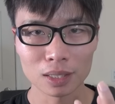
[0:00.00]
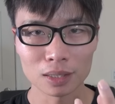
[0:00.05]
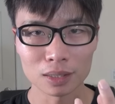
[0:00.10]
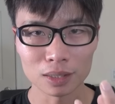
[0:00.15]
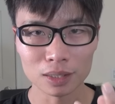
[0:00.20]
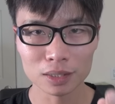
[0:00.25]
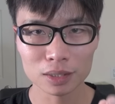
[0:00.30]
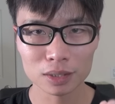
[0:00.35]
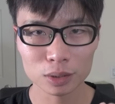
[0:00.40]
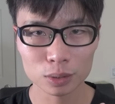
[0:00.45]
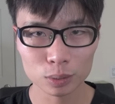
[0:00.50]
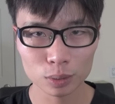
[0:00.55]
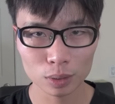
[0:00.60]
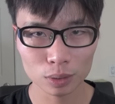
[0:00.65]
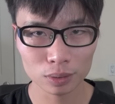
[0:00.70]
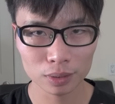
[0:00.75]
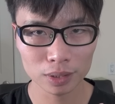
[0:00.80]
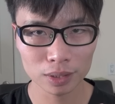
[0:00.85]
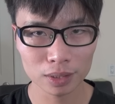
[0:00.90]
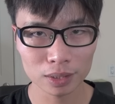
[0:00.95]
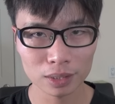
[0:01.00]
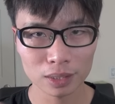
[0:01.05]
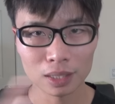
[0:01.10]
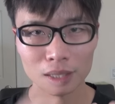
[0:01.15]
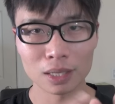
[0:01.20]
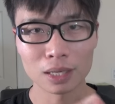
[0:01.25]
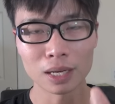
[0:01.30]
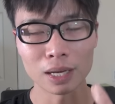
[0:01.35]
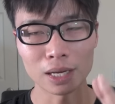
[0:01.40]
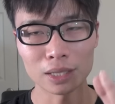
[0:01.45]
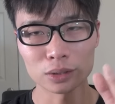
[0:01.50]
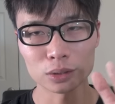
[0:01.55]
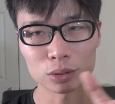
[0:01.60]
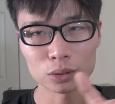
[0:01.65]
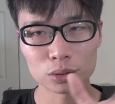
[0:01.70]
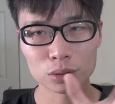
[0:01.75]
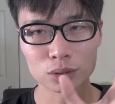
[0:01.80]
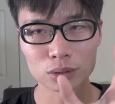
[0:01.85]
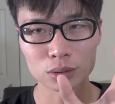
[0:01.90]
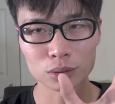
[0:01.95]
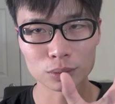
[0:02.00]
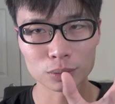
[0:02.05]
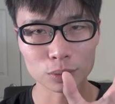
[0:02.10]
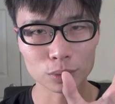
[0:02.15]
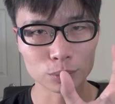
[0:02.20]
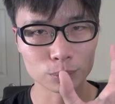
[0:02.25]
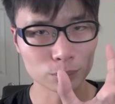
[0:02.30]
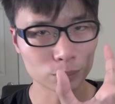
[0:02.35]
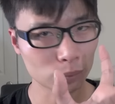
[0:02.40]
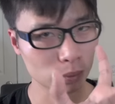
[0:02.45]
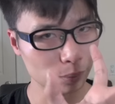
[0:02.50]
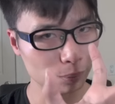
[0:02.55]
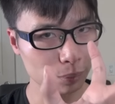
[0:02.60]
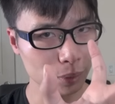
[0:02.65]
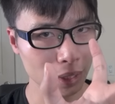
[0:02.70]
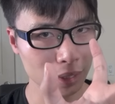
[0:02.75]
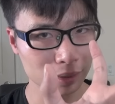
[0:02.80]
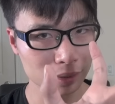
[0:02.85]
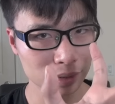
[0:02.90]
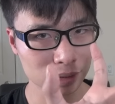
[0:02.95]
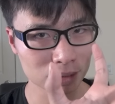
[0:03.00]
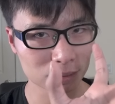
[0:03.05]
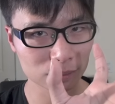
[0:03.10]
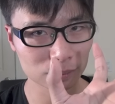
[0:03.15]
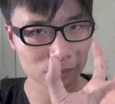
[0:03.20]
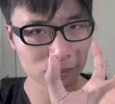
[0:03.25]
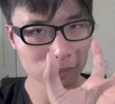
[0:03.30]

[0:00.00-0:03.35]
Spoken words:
literally, and you practice